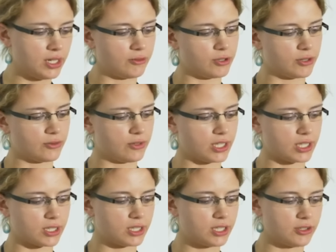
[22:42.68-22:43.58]
if you have
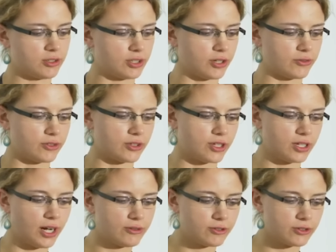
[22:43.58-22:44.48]
like here, you have a
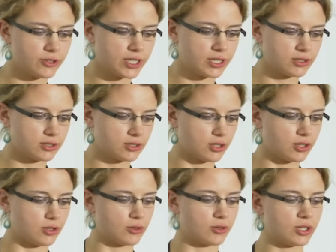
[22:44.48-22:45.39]
hovering,
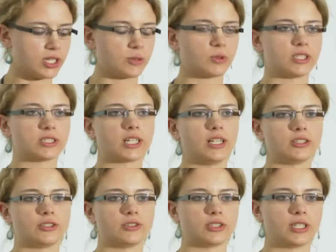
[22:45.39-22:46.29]
so it will
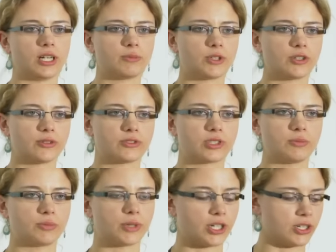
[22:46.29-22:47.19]
tell you the number of
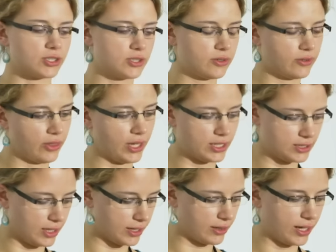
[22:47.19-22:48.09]
some bars,
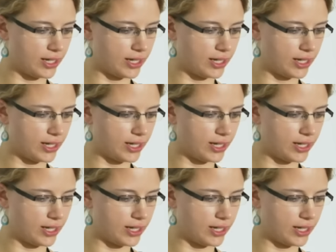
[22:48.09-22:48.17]
things like